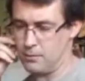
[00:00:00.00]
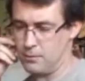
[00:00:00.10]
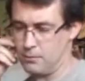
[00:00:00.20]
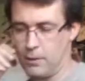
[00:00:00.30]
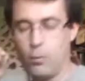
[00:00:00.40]

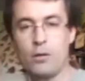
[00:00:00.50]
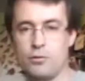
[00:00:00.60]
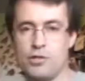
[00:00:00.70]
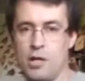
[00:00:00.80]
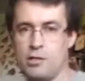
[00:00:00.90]
they want to
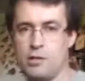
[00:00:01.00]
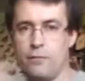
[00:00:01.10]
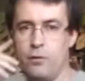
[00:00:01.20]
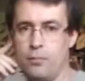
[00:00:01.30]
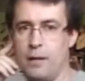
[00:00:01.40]
change a
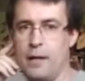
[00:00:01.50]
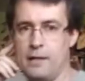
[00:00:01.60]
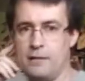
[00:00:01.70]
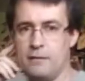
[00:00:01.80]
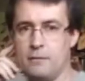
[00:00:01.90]
few
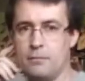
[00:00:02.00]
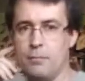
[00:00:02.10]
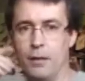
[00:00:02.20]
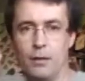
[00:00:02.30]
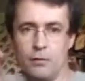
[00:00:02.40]
plates
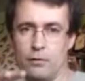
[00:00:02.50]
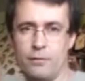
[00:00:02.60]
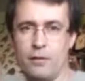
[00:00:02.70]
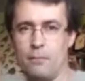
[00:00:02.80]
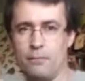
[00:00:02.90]
because of
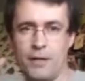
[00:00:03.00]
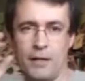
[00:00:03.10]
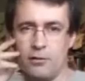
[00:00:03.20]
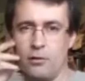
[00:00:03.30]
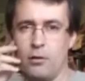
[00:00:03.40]
some
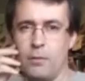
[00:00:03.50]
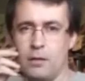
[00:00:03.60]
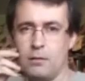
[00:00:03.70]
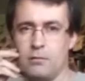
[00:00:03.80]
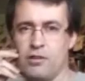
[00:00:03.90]
taxonomic
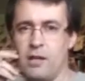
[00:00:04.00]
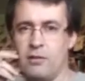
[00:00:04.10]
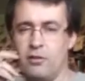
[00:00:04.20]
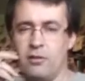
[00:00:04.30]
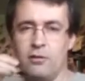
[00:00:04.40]

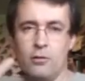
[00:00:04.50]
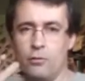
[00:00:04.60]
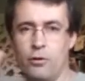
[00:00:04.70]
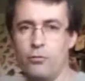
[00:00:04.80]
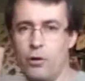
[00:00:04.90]
changes,
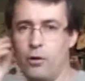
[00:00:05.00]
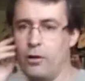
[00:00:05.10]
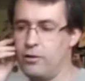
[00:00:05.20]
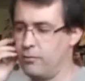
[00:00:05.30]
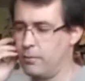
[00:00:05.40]
new
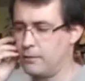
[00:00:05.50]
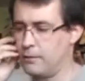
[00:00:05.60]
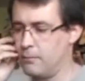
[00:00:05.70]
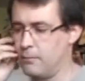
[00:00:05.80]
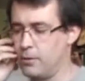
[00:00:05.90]
knowledge about
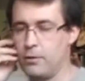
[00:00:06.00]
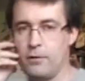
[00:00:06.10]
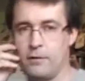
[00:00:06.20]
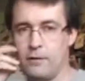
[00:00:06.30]
some birds.